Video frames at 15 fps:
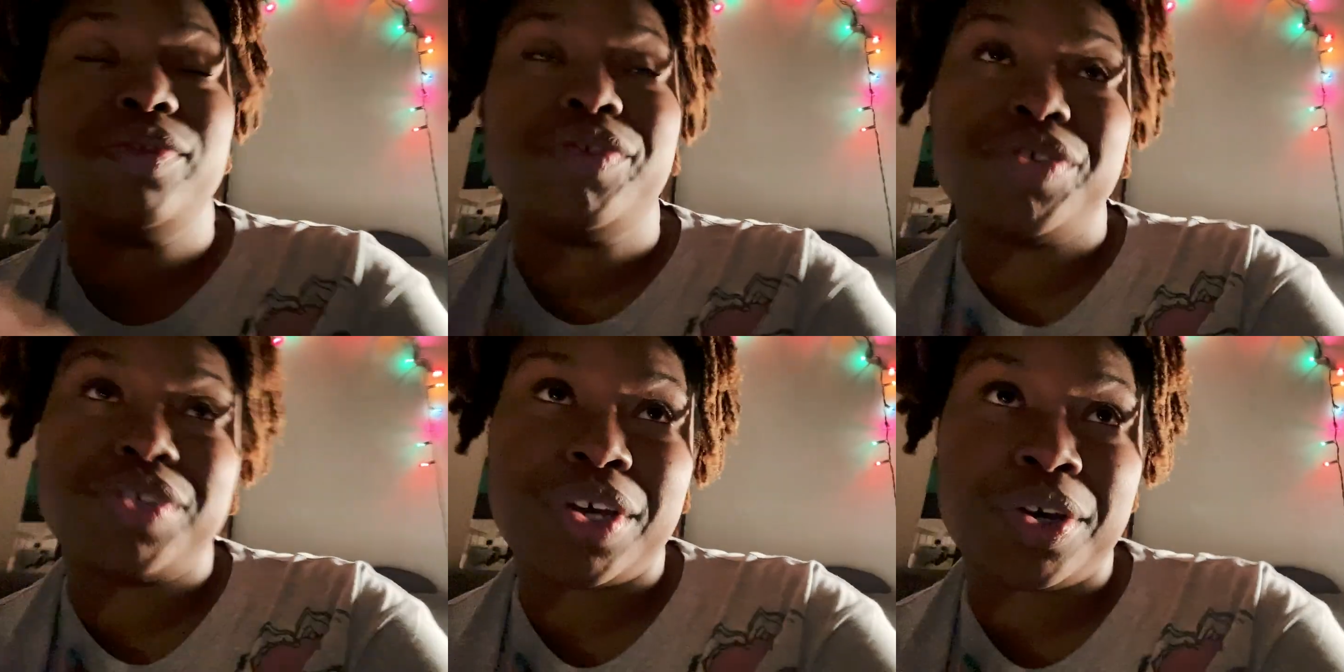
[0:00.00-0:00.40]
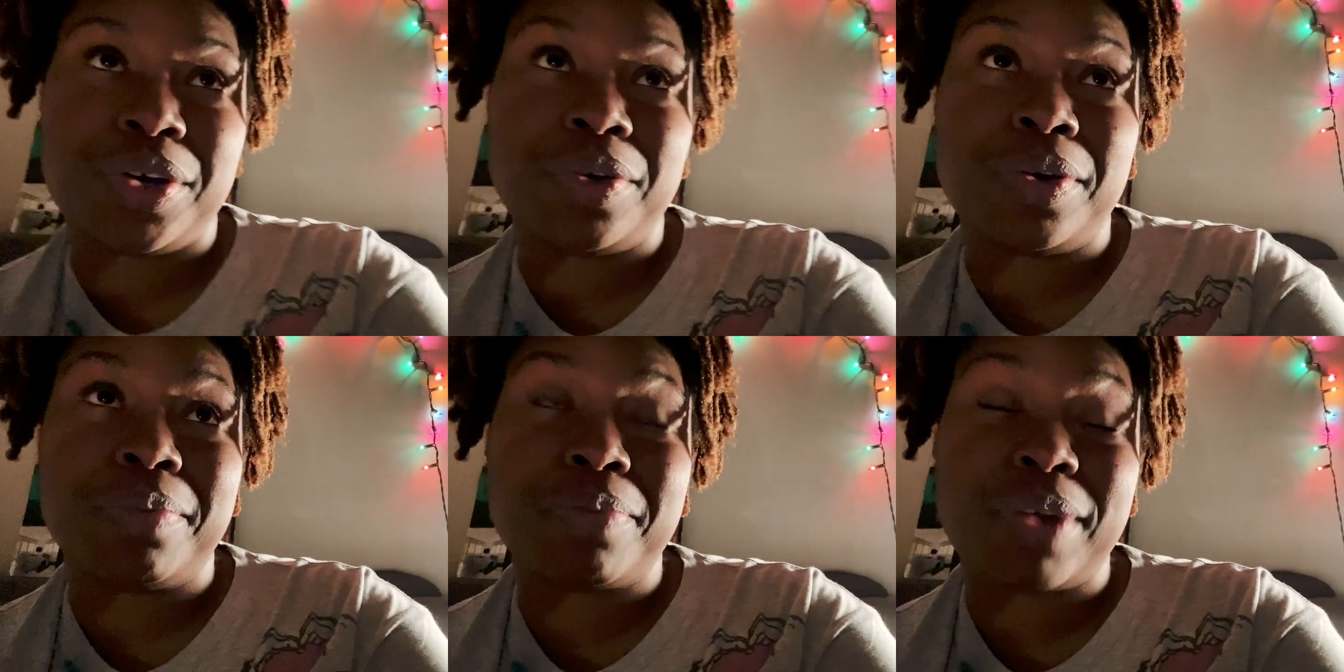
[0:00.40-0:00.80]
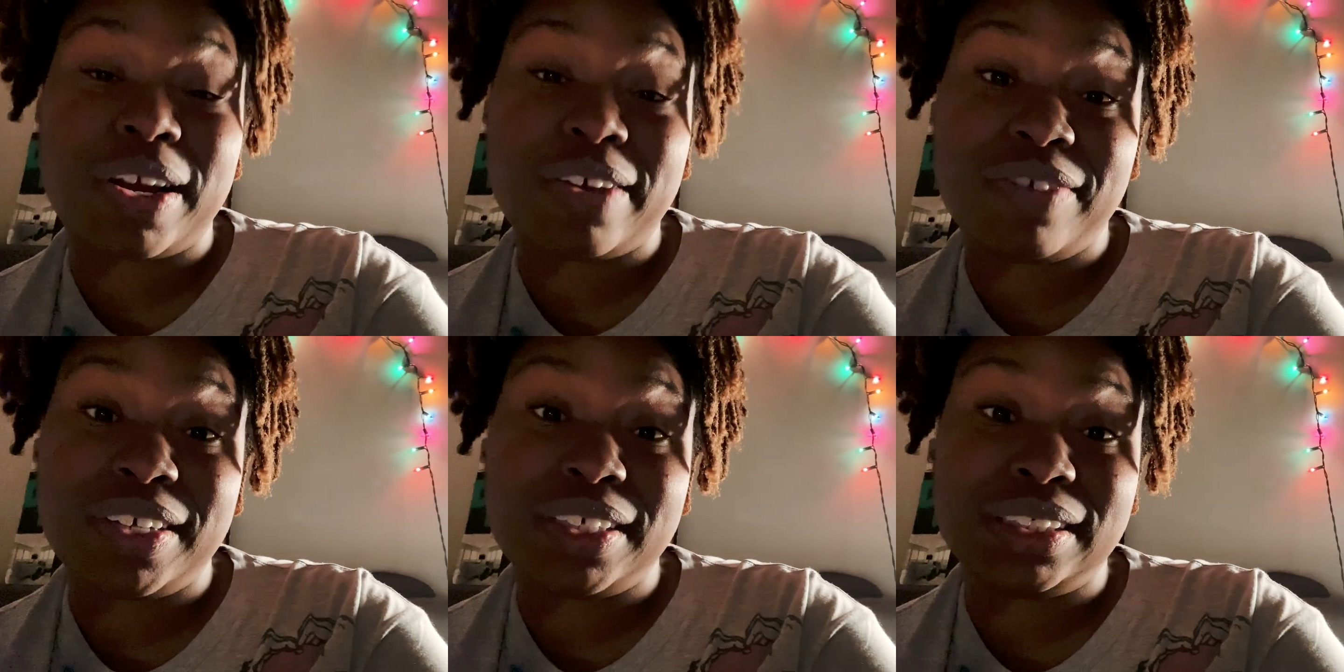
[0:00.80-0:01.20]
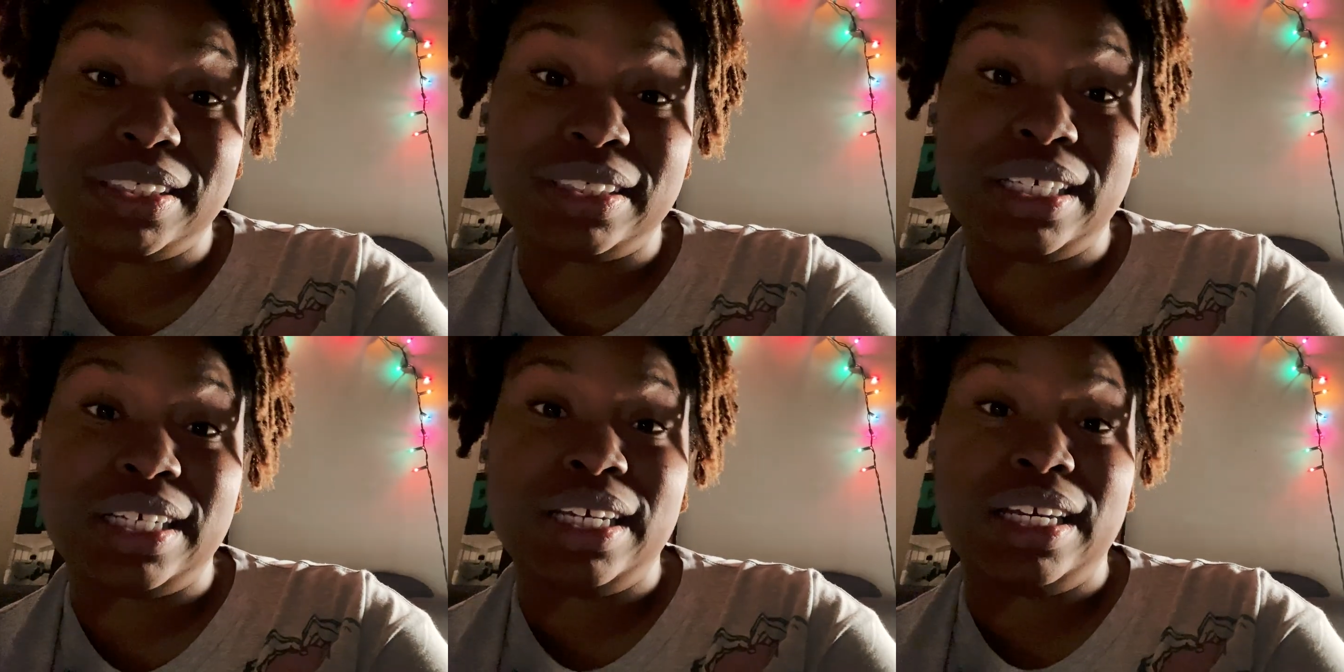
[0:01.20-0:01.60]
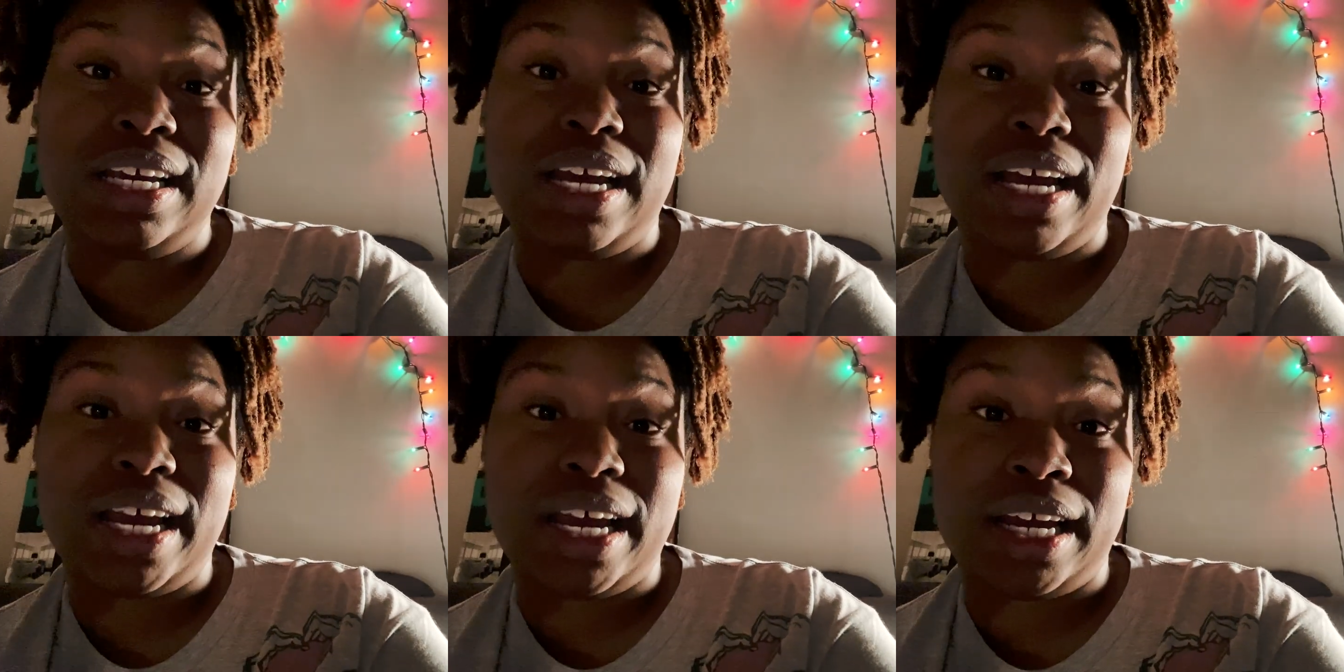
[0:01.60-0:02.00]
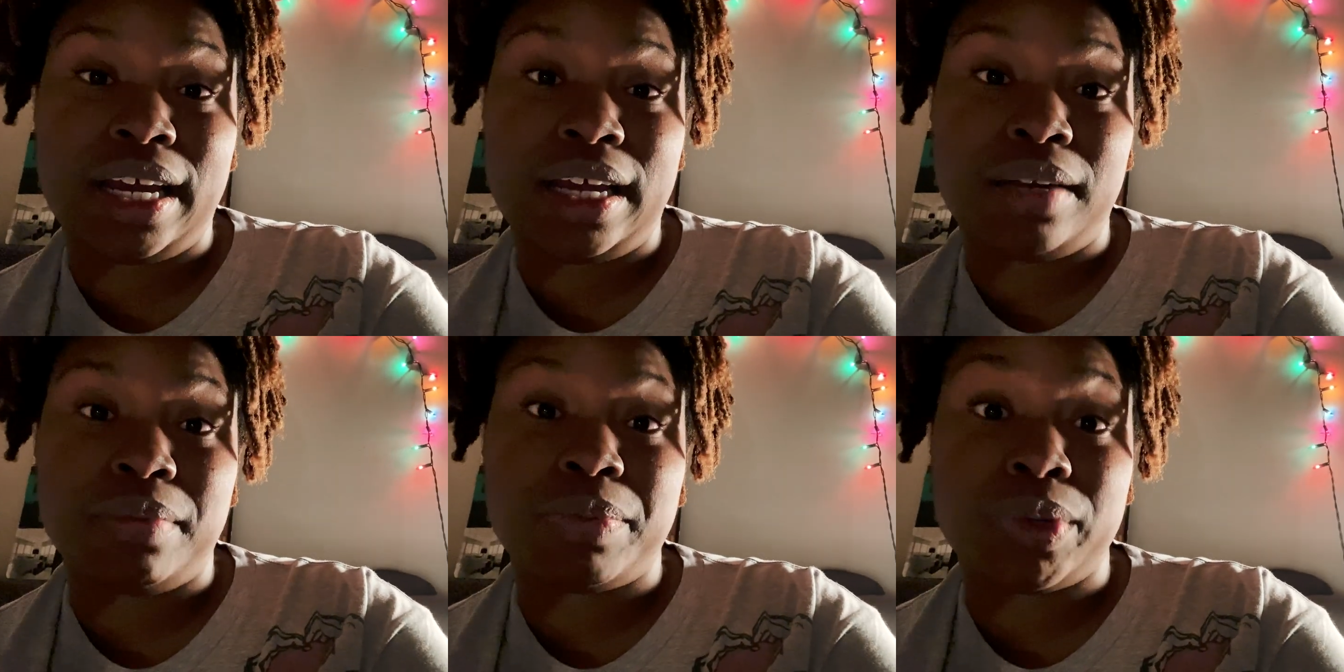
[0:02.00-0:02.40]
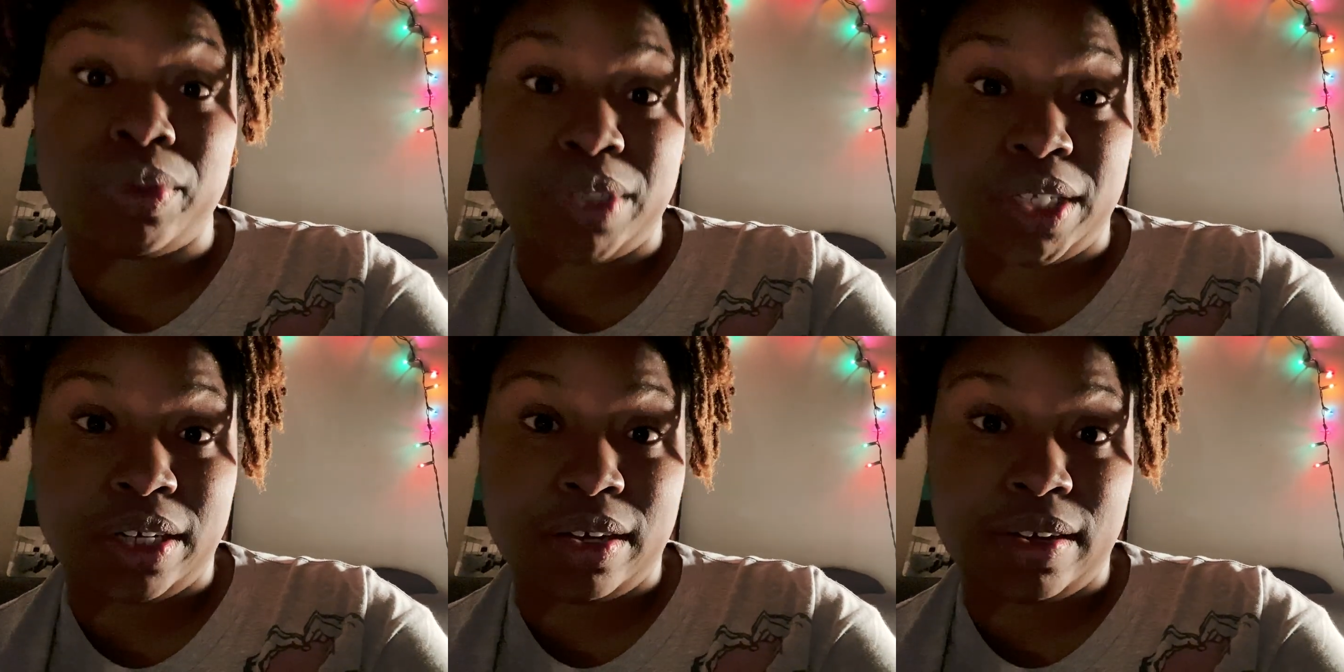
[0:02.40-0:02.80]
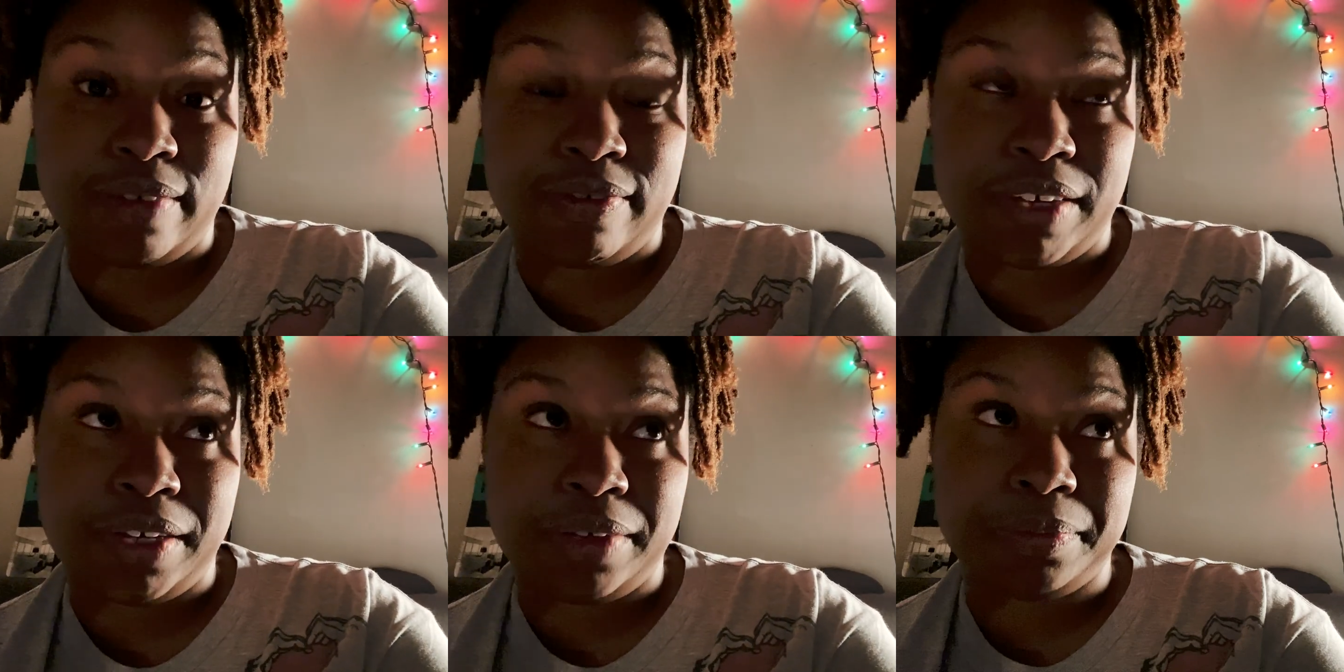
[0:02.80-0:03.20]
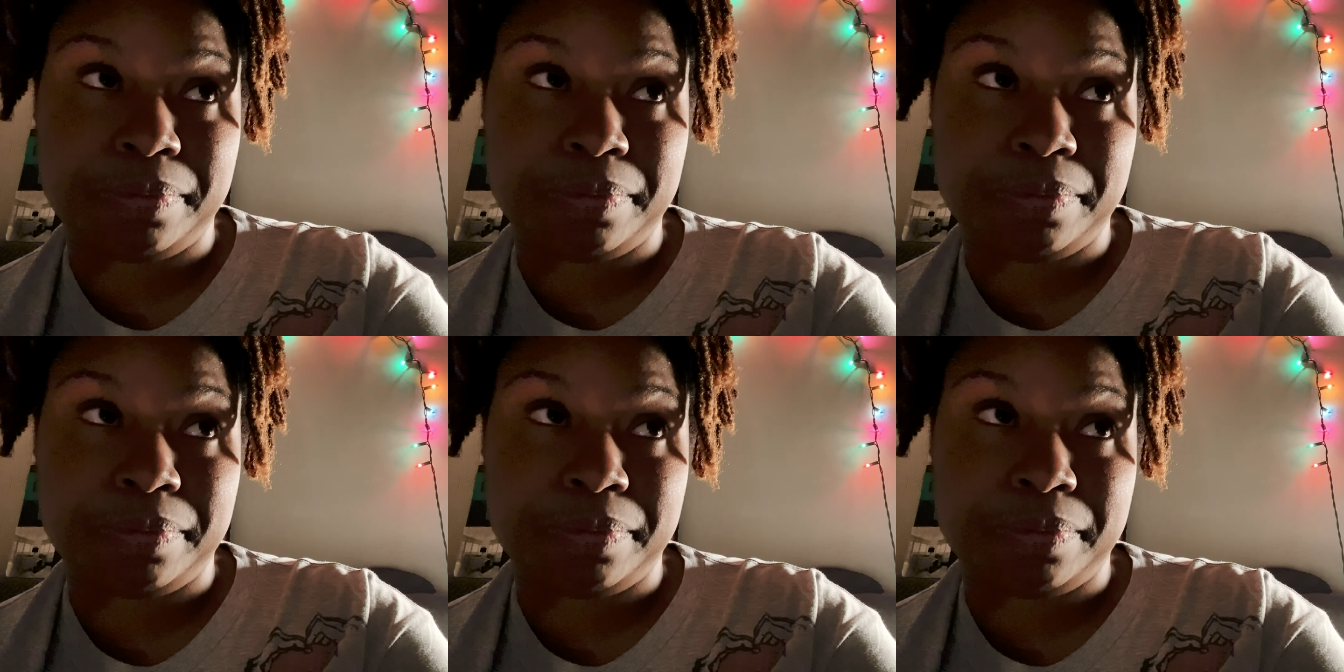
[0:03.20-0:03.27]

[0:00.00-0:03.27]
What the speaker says: So, breakfast, I had protein coffee.